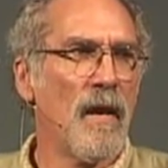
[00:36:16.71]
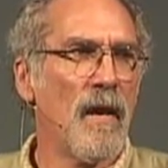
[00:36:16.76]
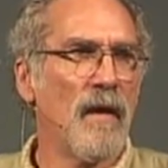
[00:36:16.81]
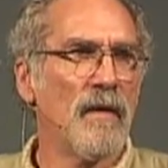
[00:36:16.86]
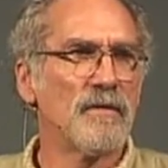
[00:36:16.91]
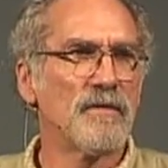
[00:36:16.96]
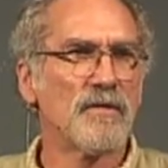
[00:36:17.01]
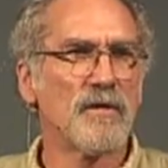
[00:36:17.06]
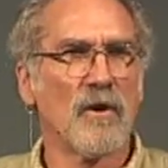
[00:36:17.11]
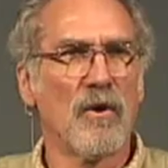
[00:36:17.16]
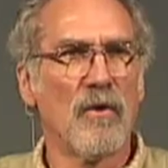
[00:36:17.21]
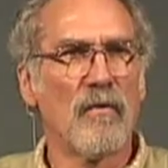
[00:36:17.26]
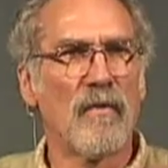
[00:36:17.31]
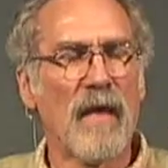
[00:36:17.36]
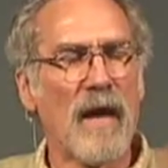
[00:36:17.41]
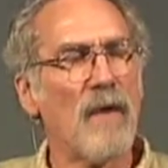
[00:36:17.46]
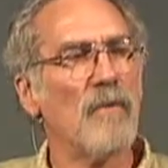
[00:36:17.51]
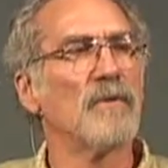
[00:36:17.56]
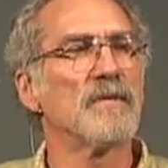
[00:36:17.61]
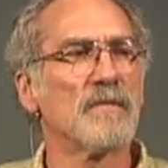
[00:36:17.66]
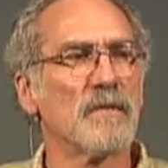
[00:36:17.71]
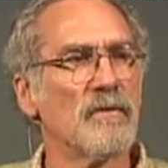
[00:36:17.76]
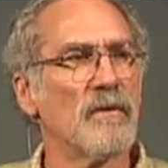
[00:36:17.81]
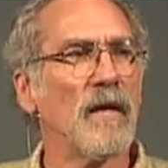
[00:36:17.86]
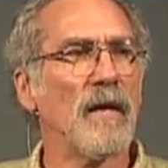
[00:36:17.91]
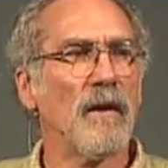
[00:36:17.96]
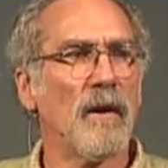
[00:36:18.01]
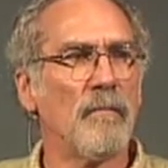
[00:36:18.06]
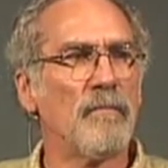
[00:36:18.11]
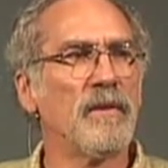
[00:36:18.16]
And so that was
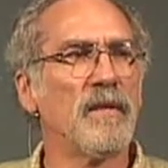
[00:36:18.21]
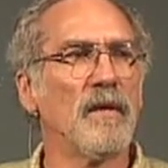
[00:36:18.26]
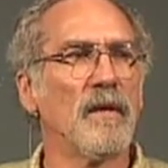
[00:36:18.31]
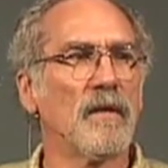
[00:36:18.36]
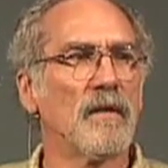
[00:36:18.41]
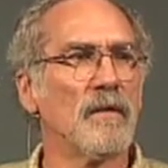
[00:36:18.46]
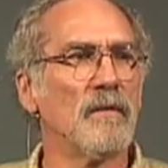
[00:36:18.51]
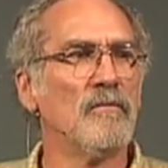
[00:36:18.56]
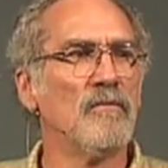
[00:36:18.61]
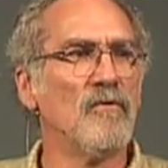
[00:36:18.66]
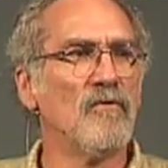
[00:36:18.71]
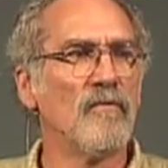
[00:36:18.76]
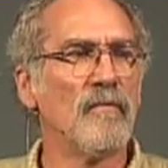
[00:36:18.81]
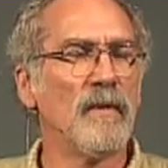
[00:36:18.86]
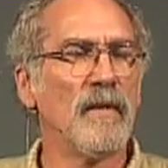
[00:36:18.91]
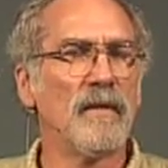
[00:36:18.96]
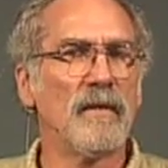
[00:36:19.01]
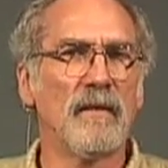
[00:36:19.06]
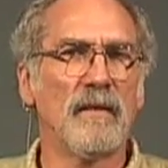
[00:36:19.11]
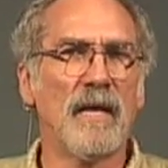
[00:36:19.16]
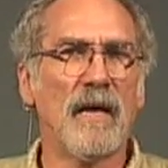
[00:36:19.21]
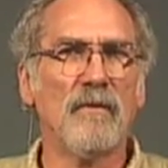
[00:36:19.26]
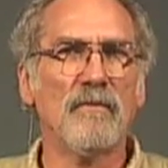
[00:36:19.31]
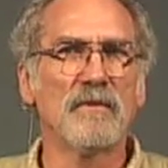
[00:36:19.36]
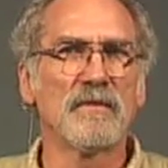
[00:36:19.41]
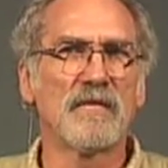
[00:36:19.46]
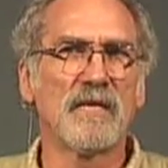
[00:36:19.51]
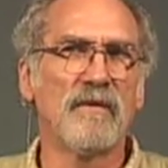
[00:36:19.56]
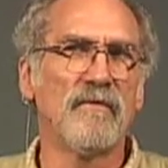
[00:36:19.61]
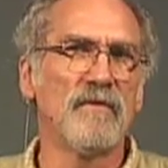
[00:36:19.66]
a, a, political movement, and that
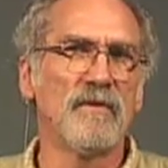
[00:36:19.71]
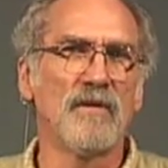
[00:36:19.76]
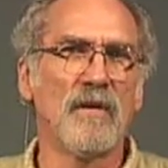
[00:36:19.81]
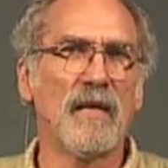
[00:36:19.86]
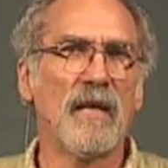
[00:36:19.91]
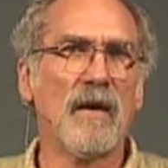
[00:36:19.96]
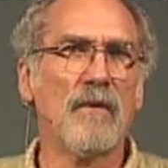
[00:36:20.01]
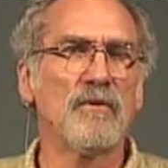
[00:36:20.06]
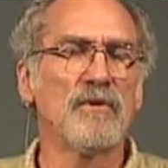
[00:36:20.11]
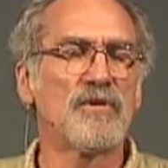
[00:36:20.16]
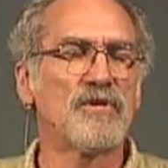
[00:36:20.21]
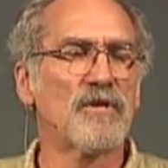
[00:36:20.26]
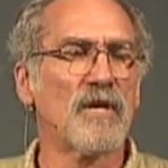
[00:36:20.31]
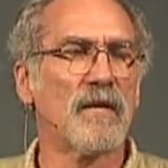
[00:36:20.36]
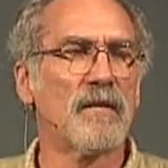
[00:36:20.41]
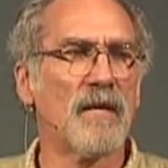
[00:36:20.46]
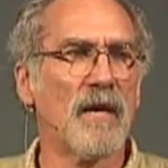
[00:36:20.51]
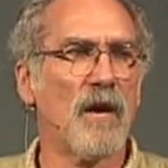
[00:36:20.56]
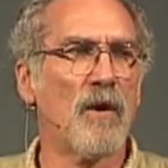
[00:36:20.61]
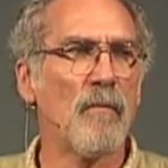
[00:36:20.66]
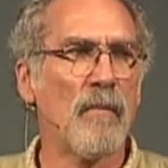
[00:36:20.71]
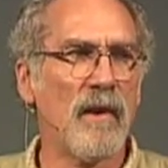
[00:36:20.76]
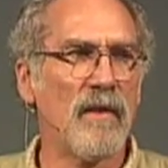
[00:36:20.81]
was even that was shut down